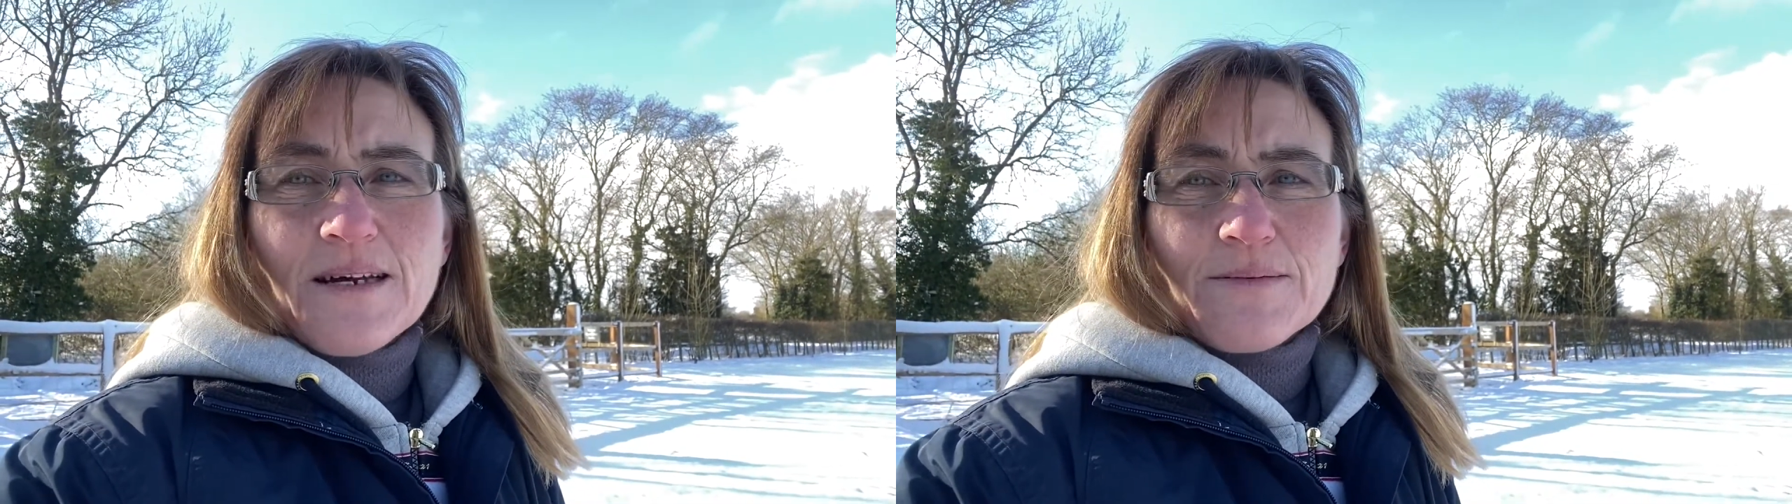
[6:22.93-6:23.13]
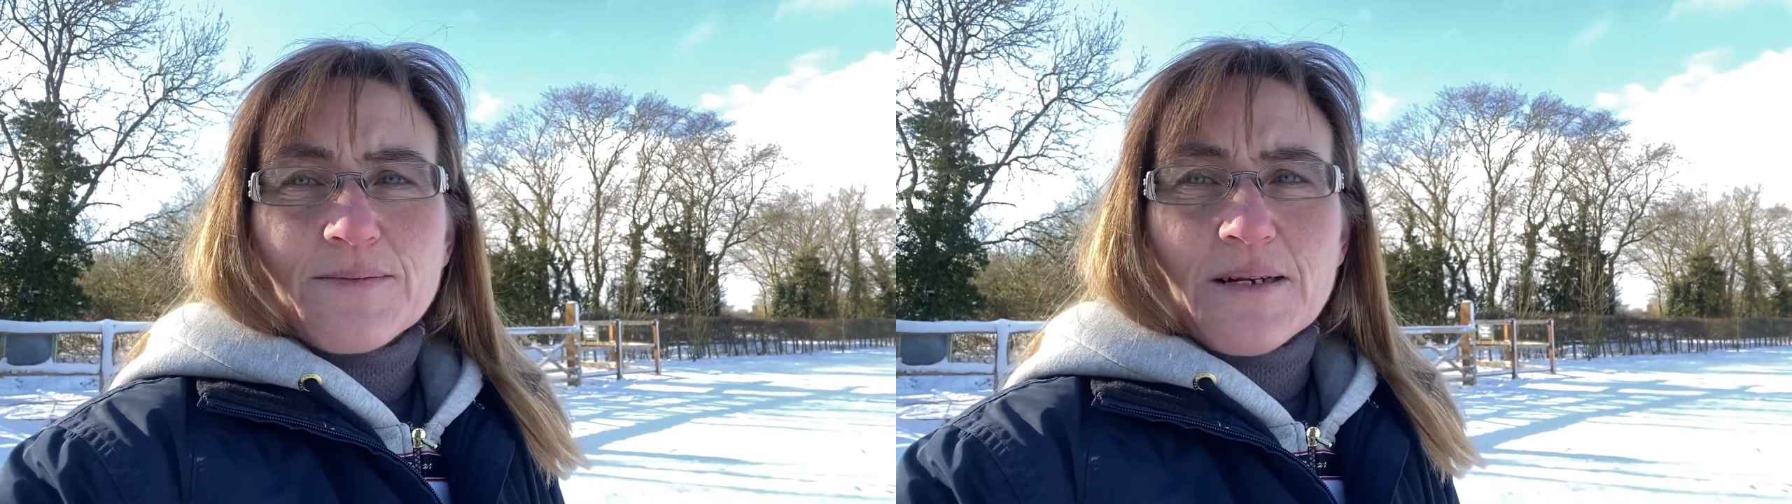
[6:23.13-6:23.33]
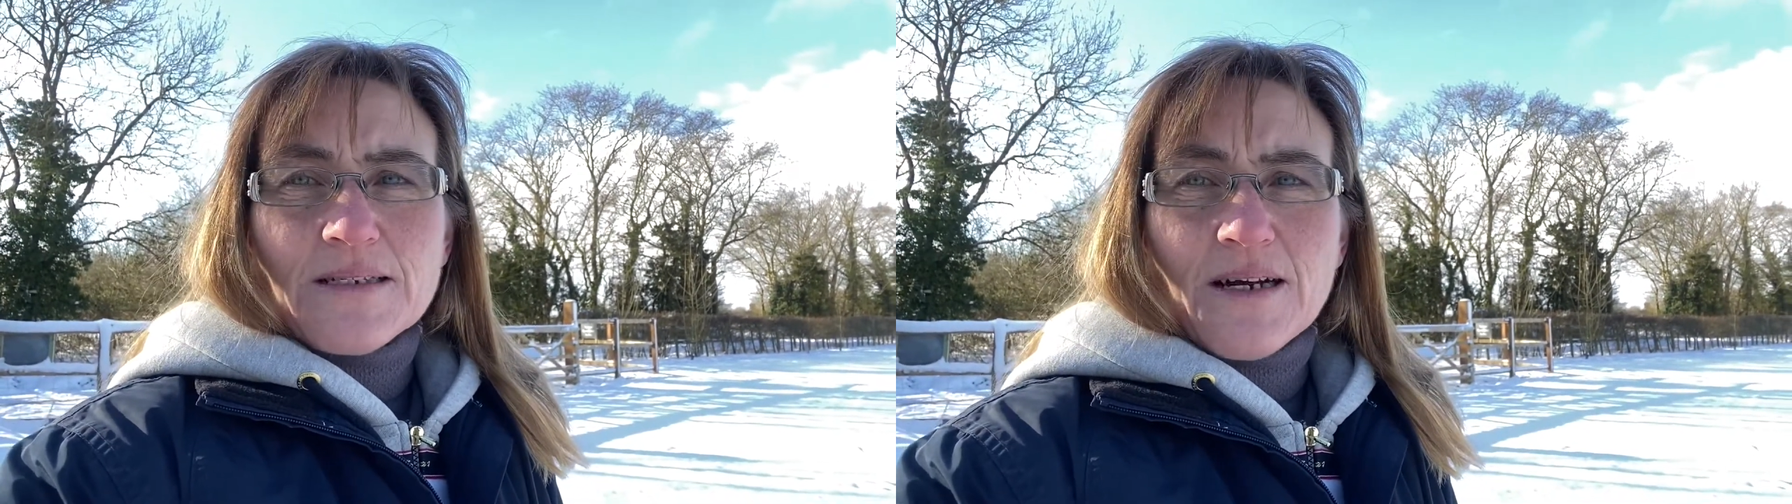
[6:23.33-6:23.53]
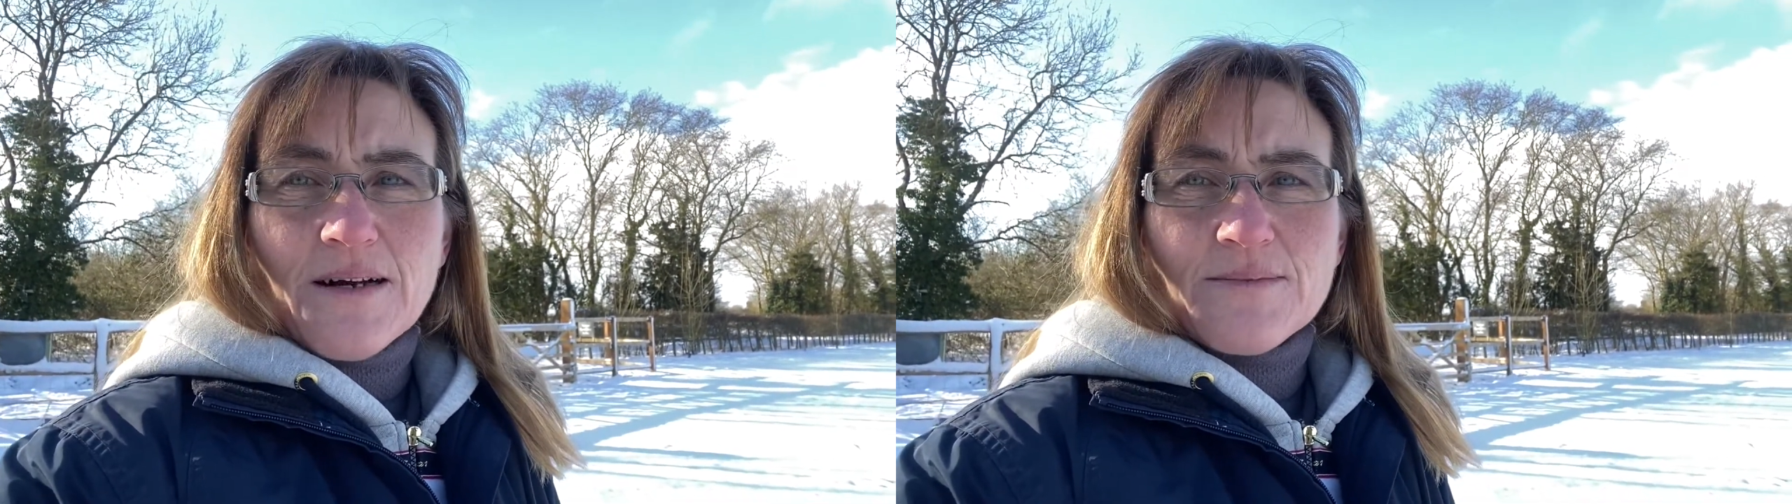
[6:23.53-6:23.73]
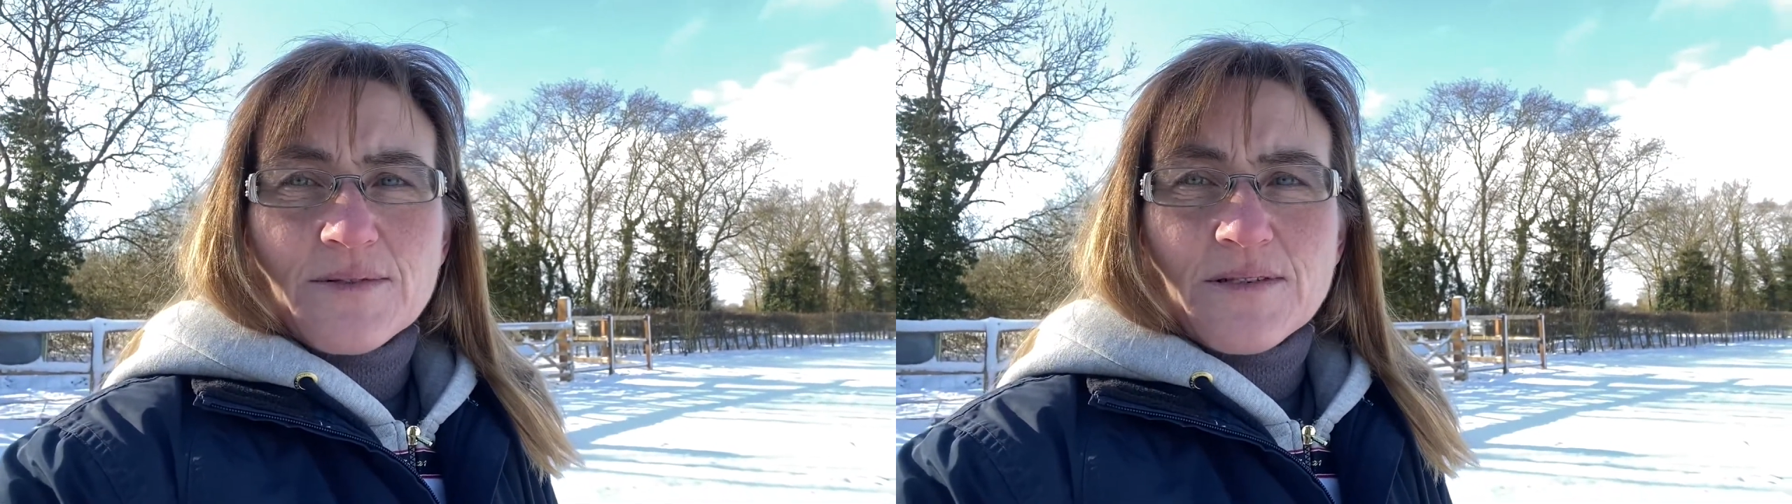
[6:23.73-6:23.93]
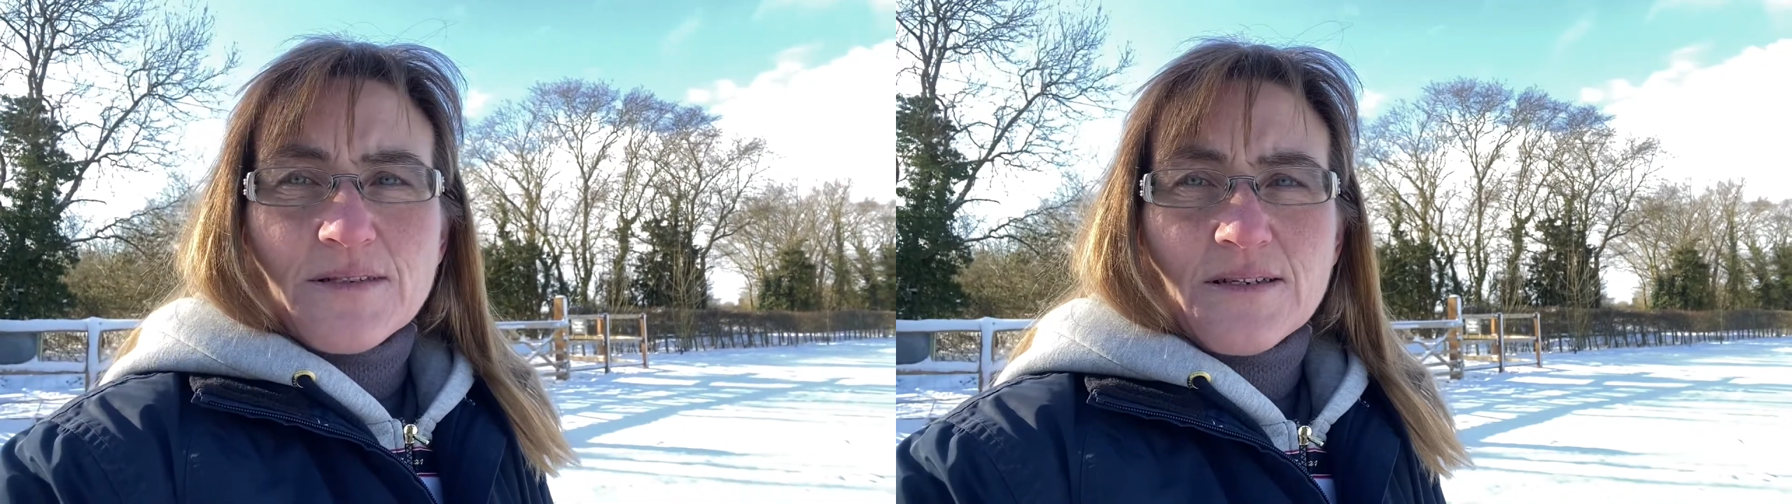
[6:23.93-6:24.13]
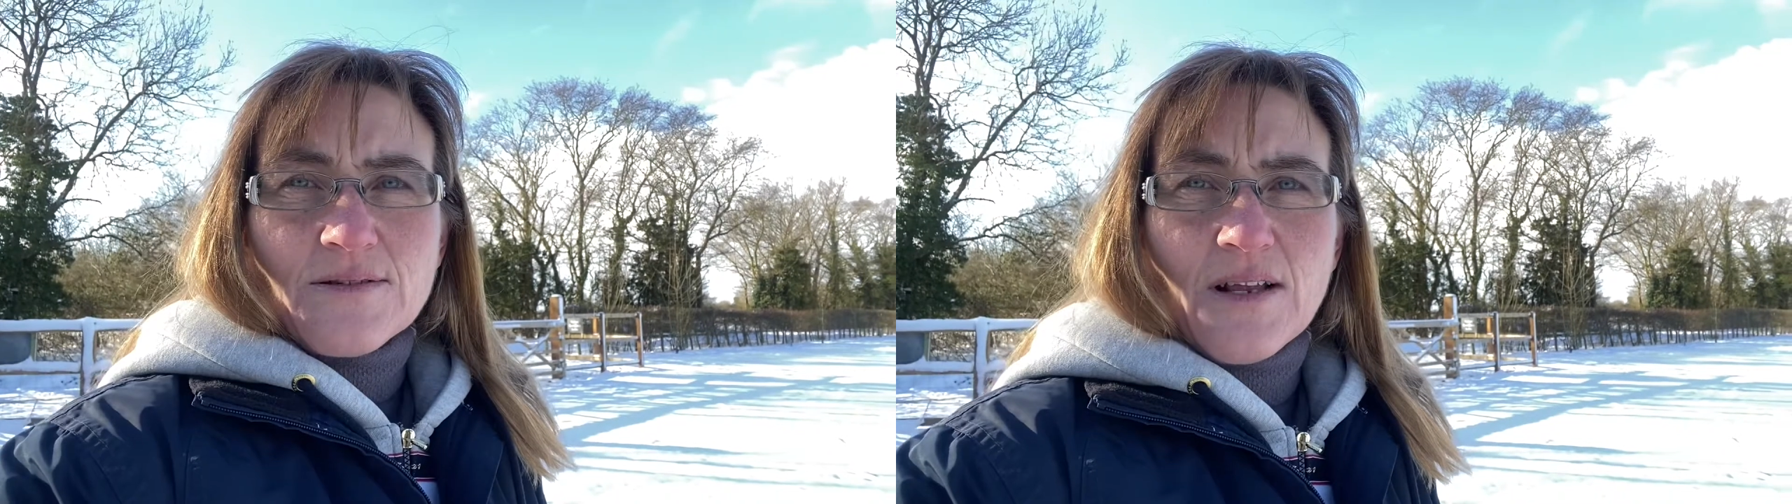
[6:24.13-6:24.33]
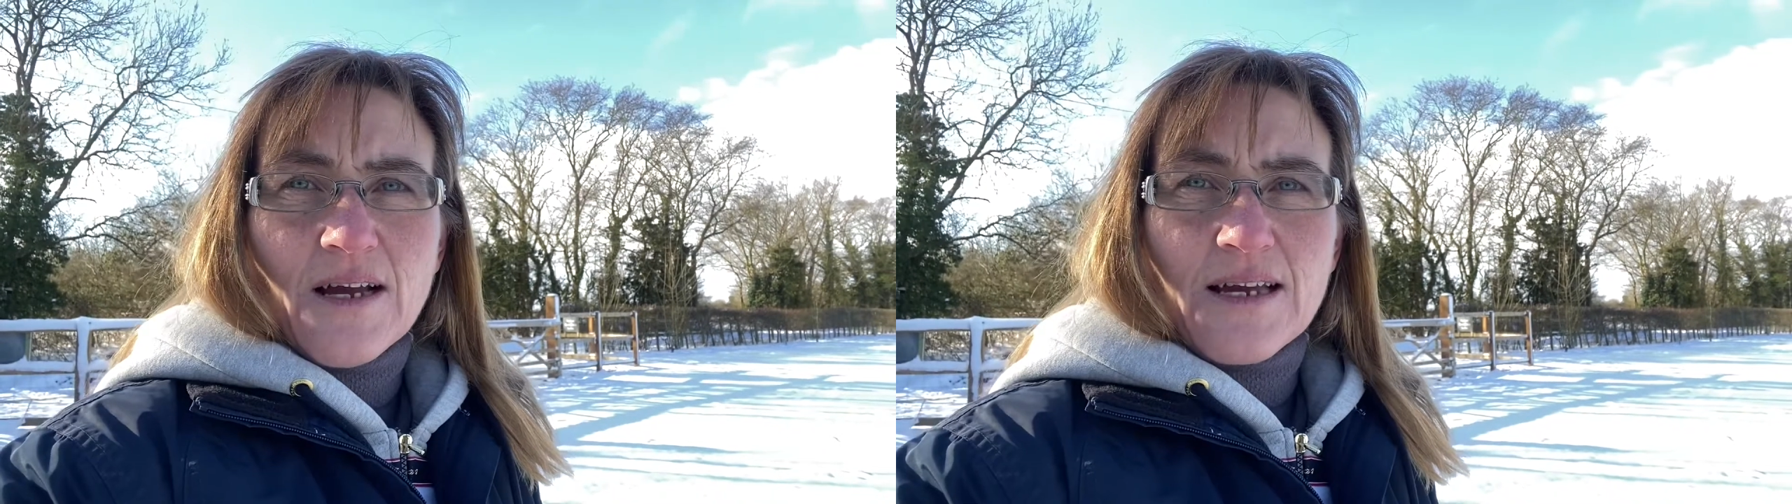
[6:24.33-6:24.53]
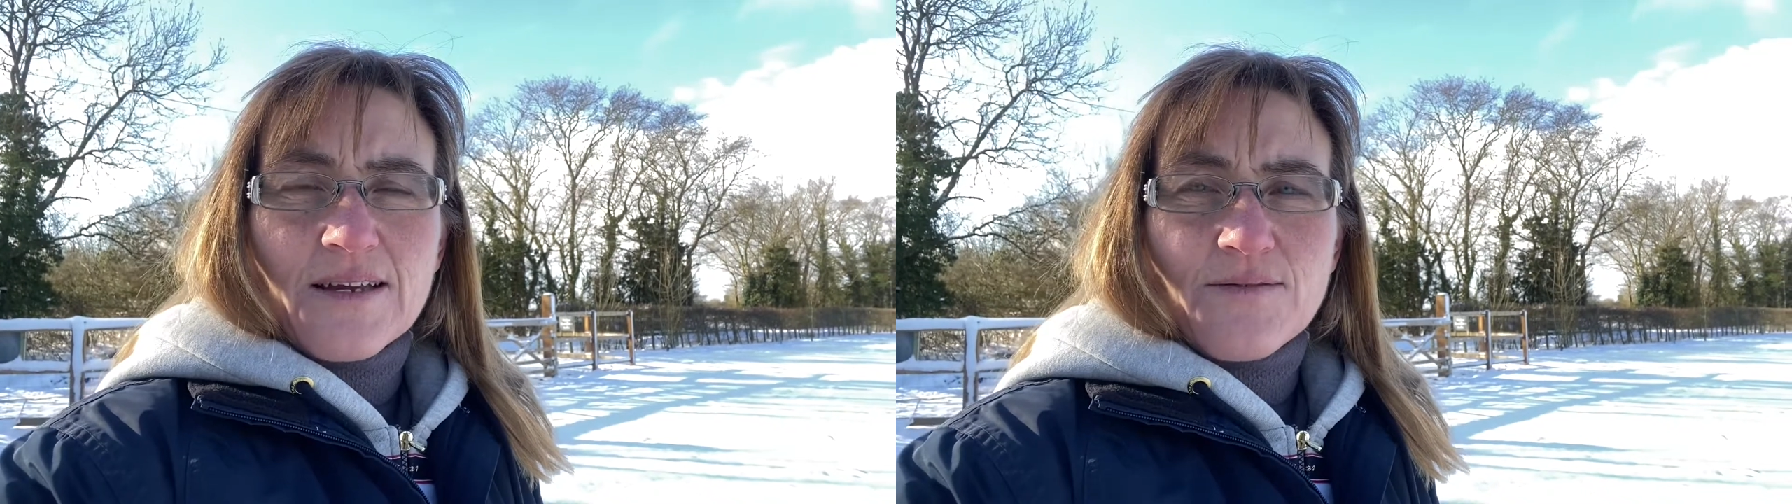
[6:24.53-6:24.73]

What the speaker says: up as many times as we like.